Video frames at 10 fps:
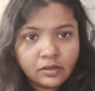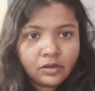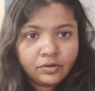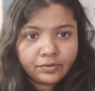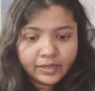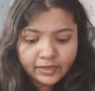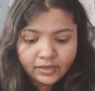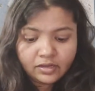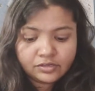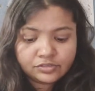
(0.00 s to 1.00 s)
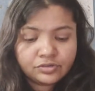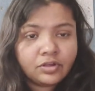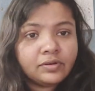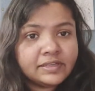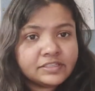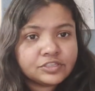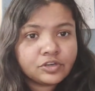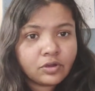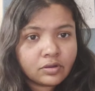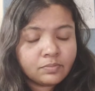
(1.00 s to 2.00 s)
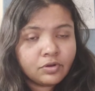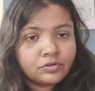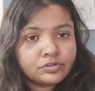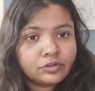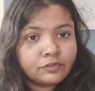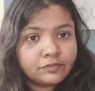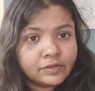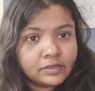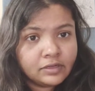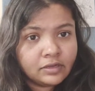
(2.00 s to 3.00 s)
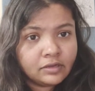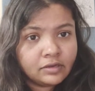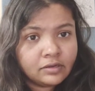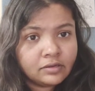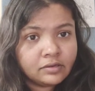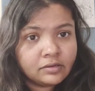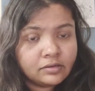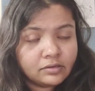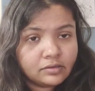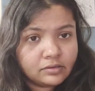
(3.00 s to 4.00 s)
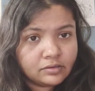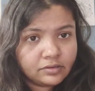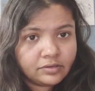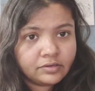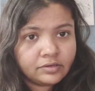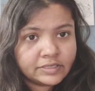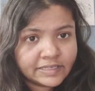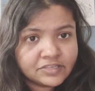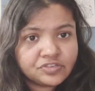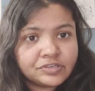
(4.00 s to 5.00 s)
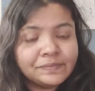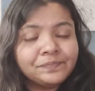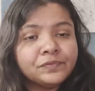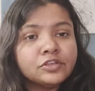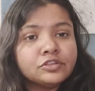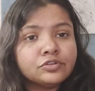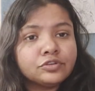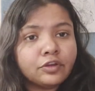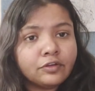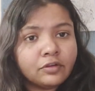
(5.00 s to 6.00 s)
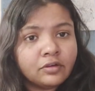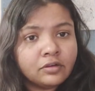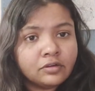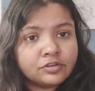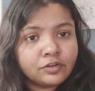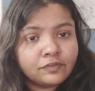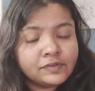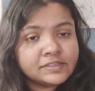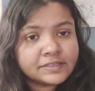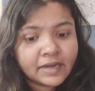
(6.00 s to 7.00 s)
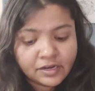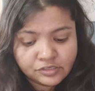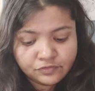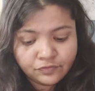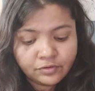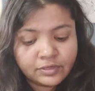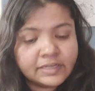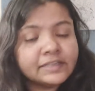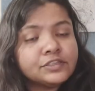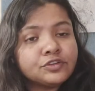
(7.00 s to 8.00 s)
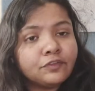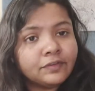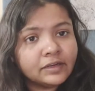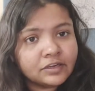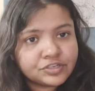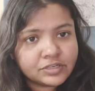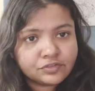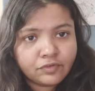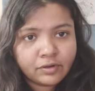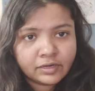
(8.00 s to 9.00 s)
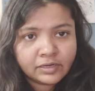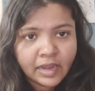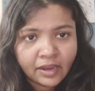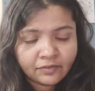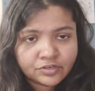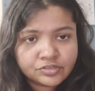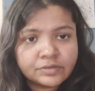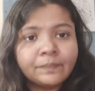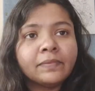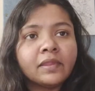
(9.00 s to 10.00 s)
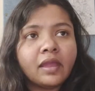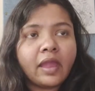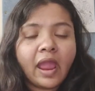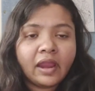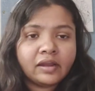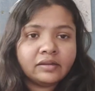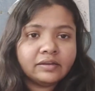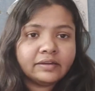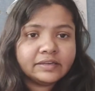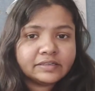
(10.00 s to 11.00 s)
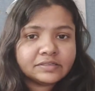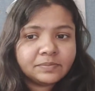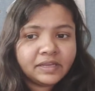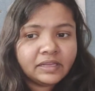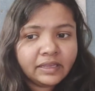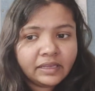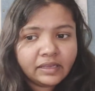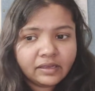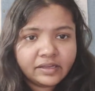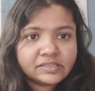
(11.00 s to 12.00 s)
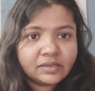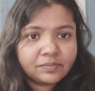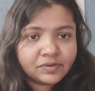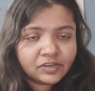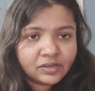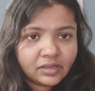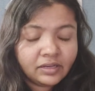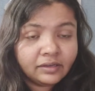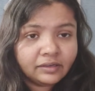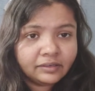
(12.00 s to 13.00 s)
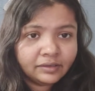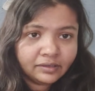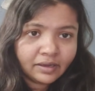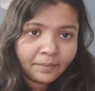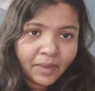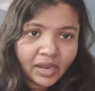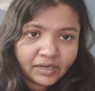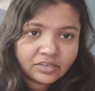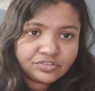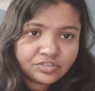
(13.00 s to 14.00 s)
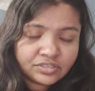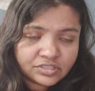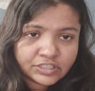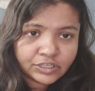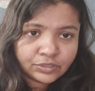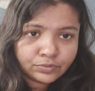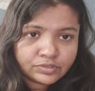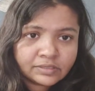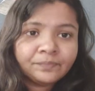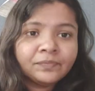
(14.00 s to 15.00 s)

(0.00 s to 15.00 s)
Okay, so now let's talk about TOEFL test. So TOEFL stands for Test of English as Foreign Language, and it is mainly accepted in American institutes.